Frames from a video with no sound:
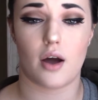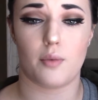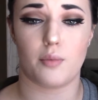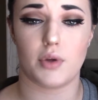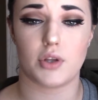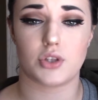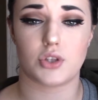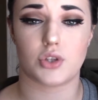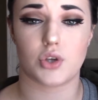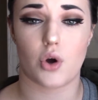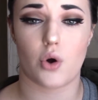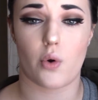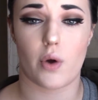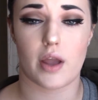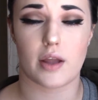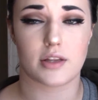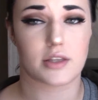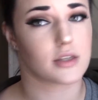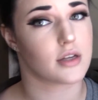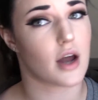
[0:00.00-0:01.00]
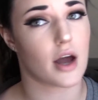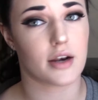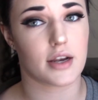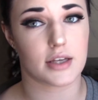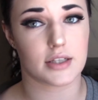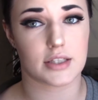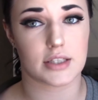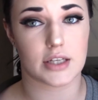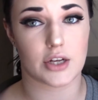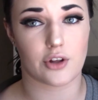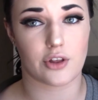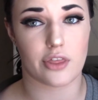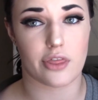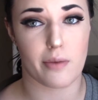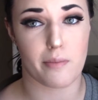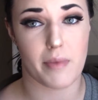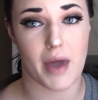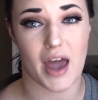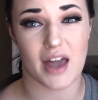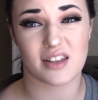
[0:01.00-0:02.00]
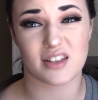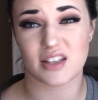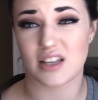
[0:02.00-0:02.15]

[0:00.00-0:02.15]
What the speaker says: So it's not necessarily the mask,